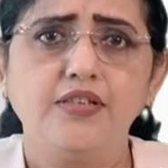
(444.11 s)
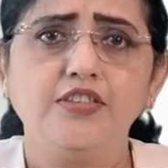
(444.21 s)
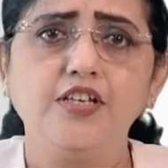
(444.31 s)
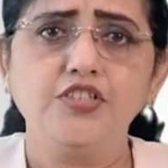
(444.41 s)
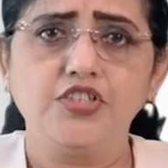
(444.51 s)

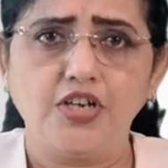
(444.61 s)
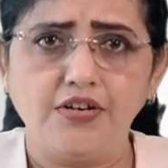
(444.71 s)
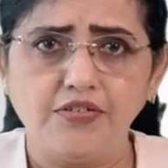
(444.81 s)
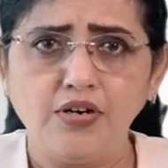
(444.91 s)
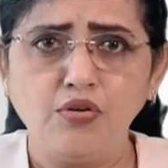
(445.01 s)
The
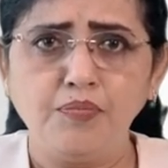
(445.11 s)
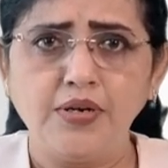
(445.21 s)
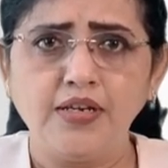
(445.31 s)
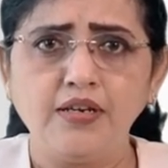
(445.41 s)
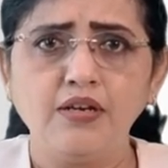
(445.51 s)
general
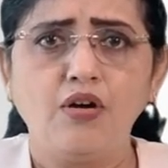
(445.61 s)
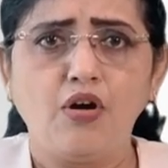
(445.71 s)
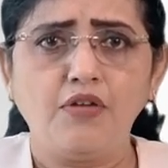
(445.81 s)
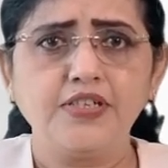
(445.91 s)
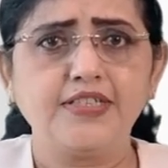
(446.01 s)
opening
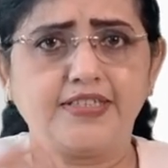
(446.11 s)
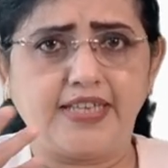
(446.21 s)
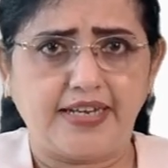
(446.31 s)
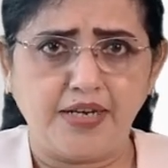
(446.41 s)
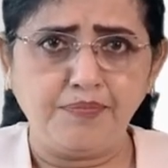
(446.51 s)
of the
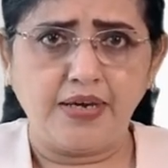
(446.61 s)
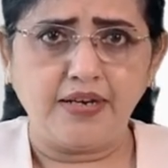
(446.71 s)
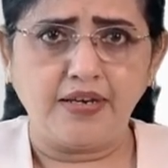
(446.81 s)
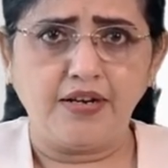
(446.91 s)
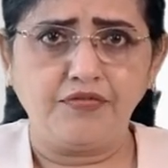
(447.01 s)
second
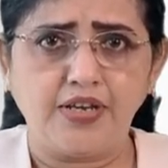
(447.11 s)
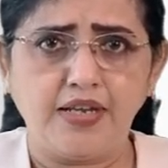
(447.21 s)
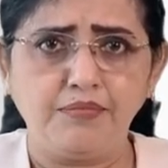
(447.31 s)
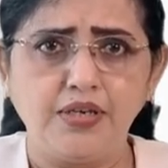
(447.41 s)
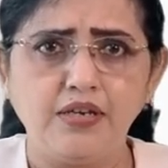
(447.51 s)
paragraph
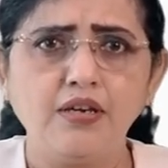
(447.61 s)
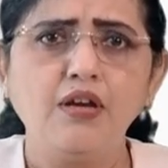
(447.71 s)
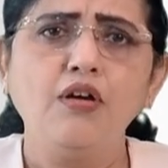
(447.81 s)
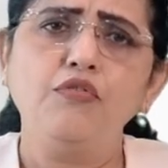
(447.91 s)
can be,